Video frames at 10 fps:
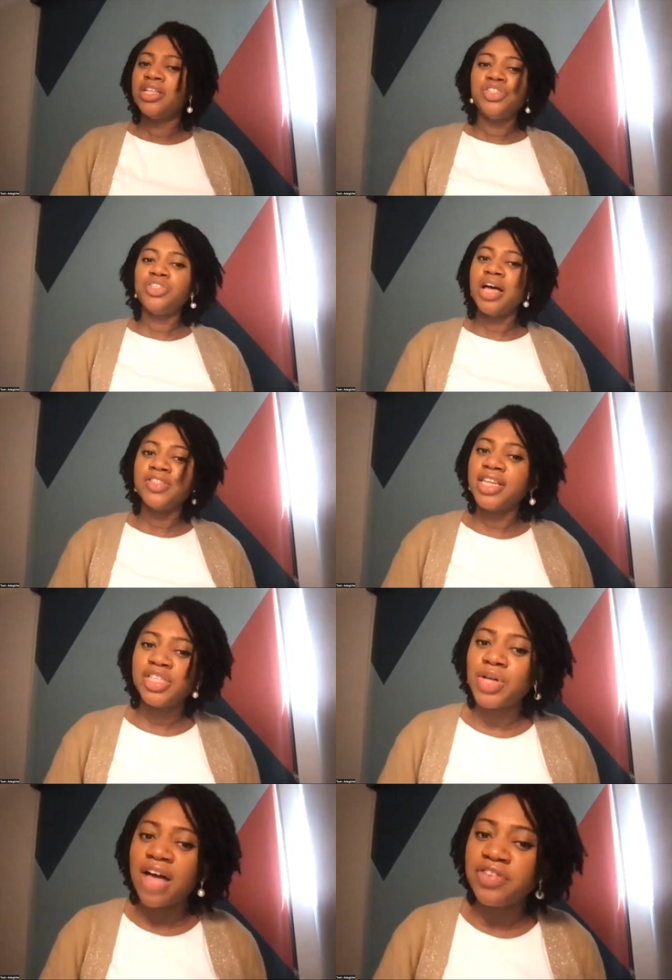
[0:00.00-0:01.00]
Do you now see
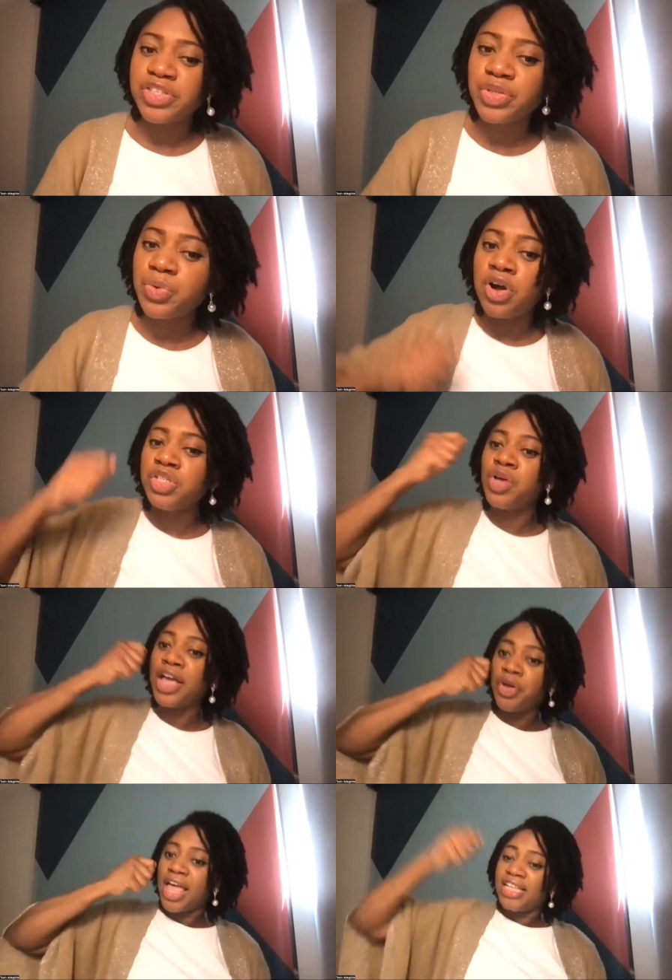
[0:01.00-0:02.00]
that you have yeah. a sword? You
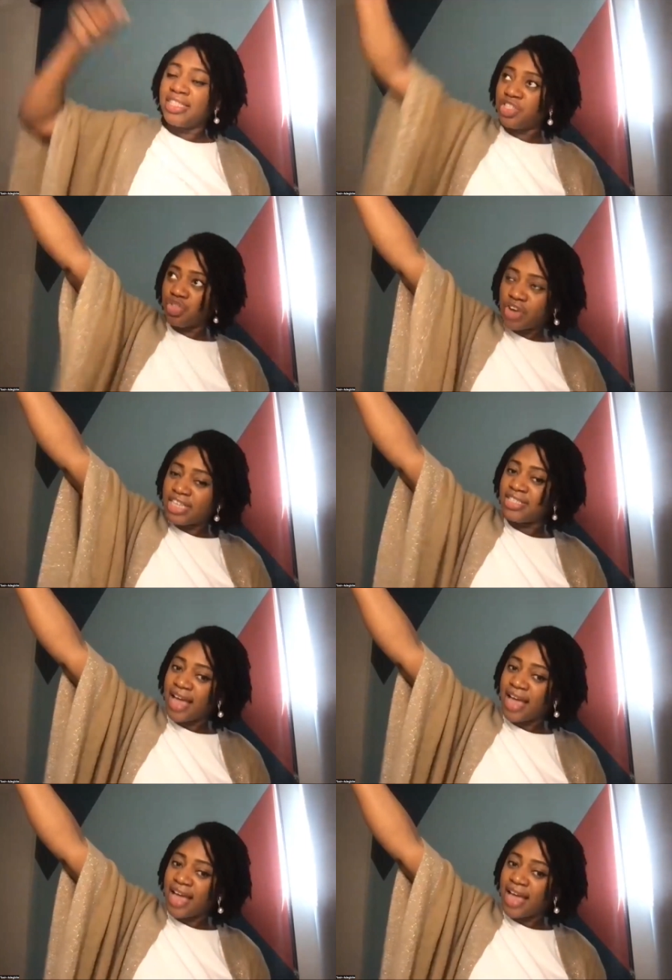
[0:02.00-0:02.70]
have your hands are stretched